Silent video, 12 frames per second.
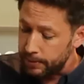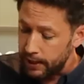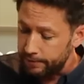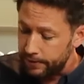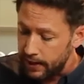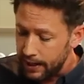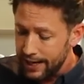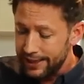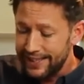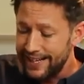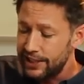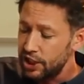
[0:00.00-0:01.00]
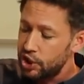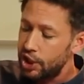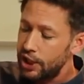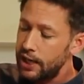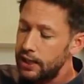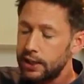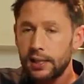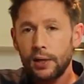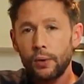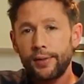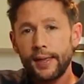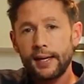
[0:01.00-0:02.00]
beef here. These are genius
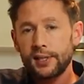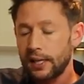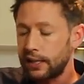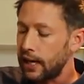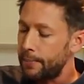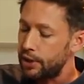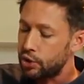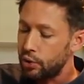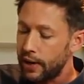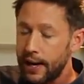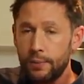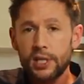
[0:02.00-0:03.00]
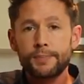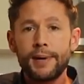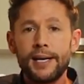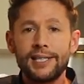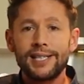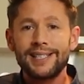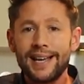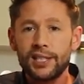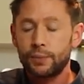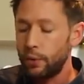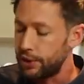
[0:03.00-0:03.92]
little things. They come on a tray, which means it's less